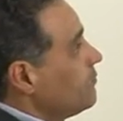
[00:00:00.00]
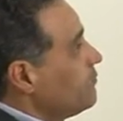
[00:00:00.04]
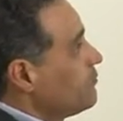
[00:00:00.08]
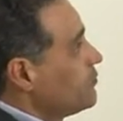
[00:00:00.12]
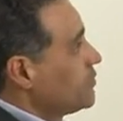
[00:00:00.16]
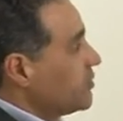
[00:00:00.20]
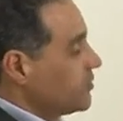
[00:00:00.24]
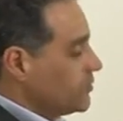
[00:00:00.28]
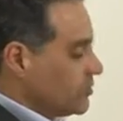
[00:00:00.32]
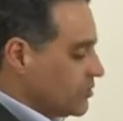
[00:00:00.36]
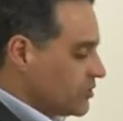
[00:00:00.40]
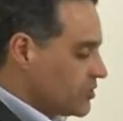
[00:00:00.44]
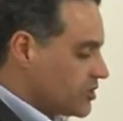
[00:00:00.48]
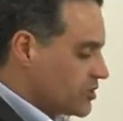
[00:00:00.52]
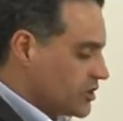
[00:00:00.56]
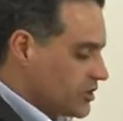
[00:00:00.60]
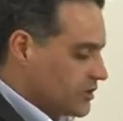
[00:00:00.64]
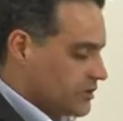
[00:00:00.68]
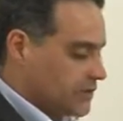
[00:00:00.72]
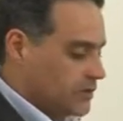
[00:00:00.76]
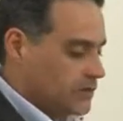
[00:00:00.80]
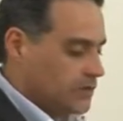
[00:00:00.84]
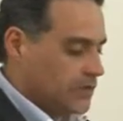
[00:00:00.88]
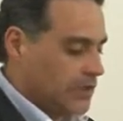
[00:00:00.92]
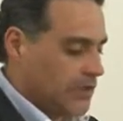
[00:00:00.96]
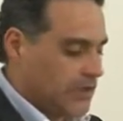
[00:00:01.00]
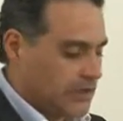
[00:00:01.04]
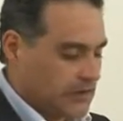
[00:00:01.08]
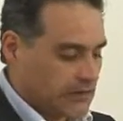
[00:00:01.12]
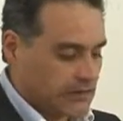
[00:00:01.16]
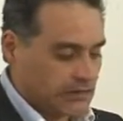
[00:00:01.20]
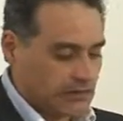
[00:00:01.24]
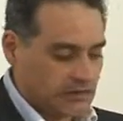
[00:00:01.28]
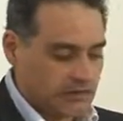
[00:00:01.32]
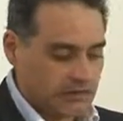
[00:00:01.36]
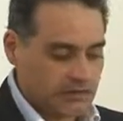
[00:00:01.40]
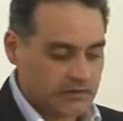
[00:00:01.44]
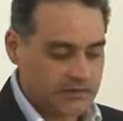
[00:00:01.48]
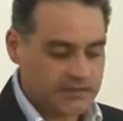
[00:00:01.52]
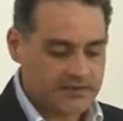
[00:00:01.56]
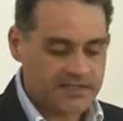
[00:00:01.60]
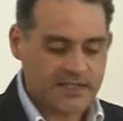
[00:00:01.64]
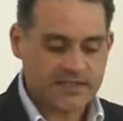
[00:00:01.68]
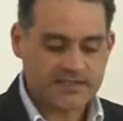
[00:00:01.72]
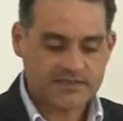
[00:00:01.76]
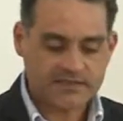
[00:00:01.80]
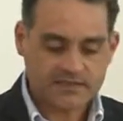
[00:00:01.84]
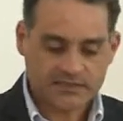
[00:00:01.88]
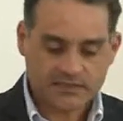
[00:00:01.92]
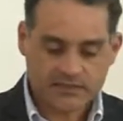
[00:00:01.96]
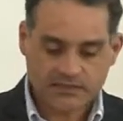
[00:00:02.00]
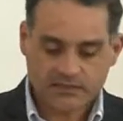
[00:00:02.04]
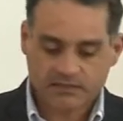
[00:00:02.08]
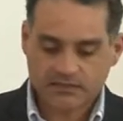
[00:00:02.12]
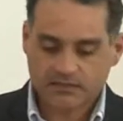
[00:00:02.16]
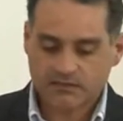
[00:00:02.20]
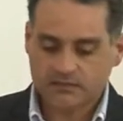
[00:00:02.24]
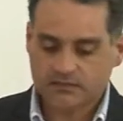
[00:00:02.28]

production and uh, testing